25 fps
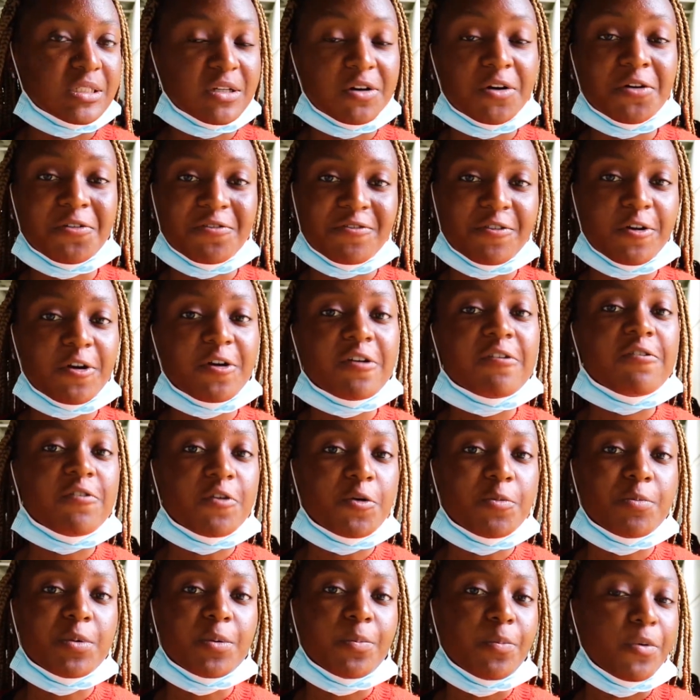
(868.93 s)
or very
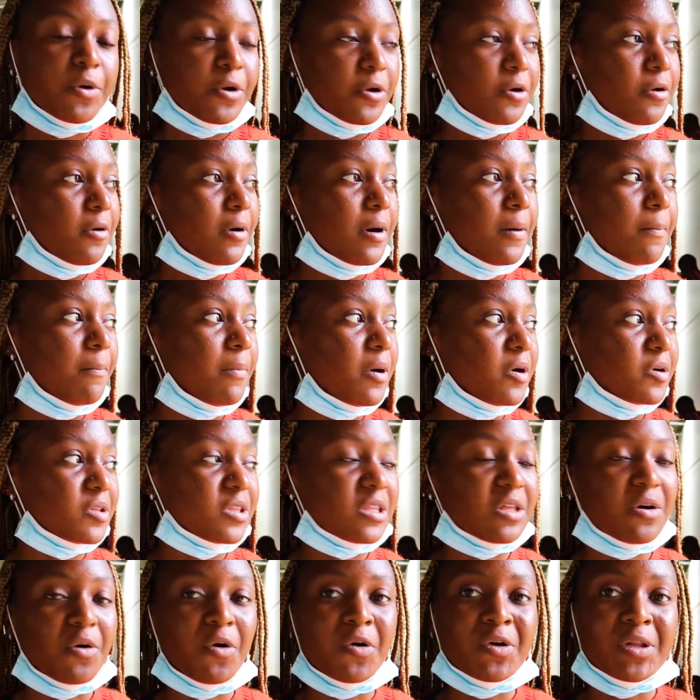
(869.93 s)
few people know about,
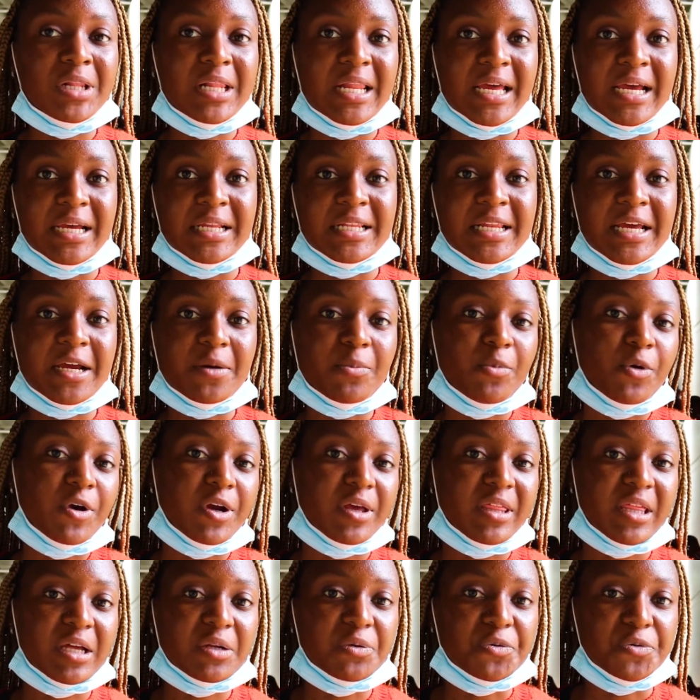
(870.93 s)
the online
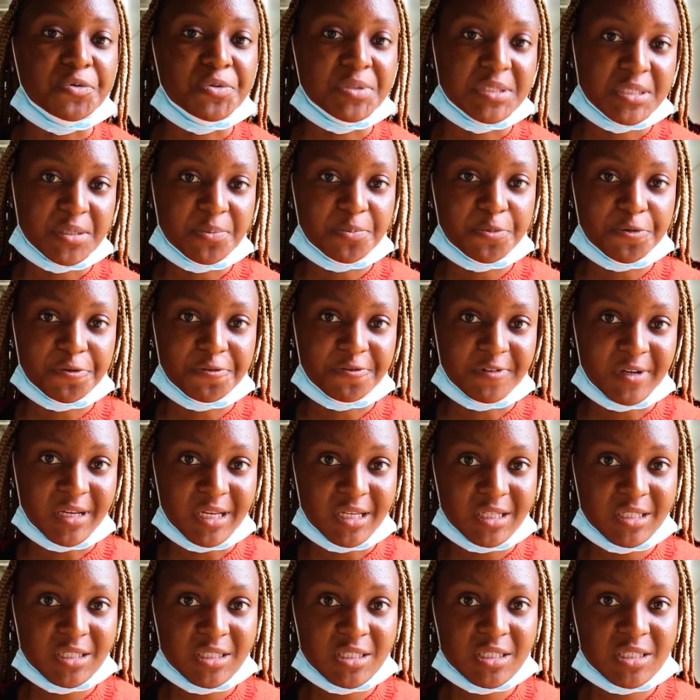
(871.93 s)
library that UNZA
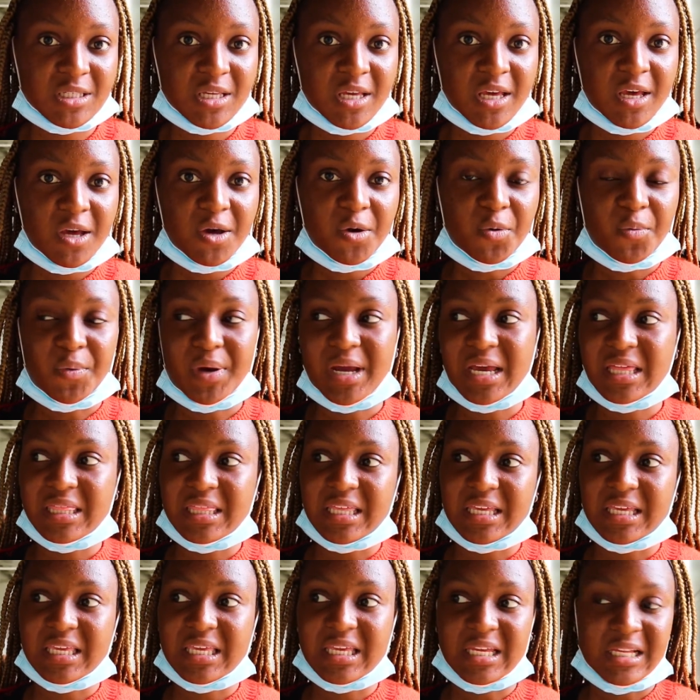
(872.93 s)
provides, where
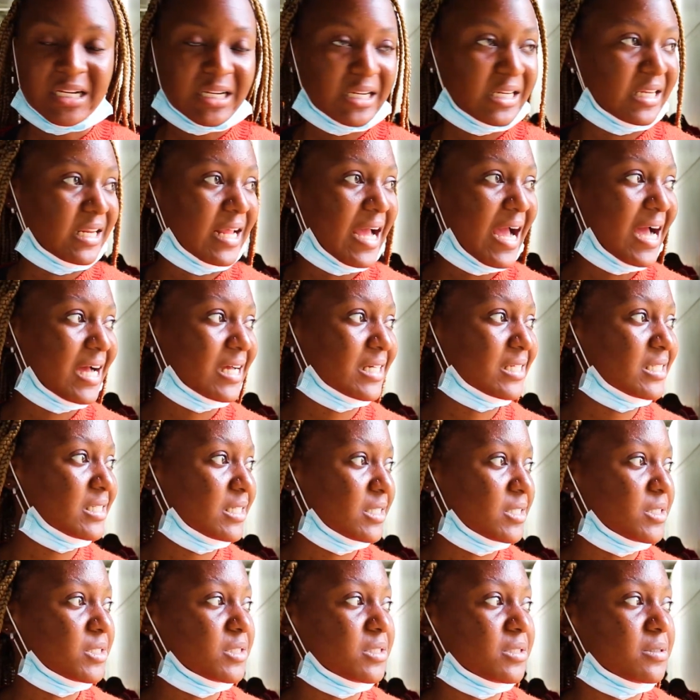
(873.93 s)
they can
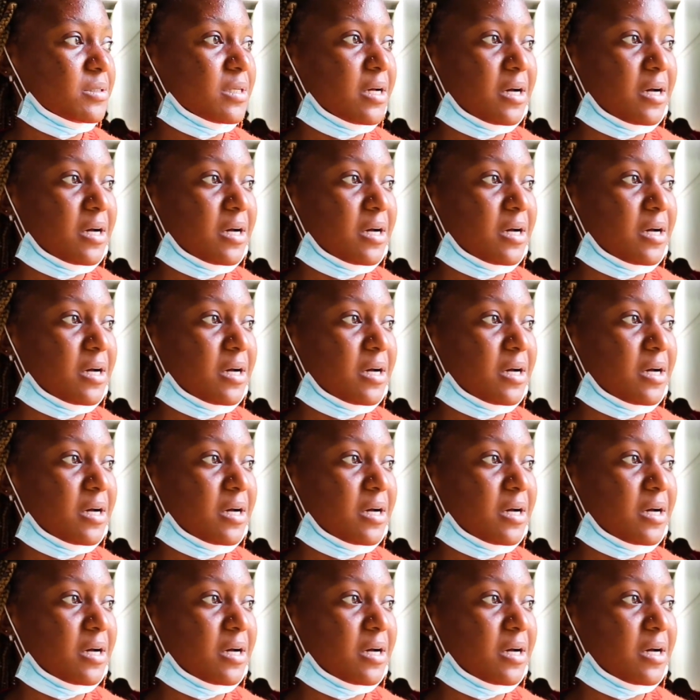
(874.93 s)
access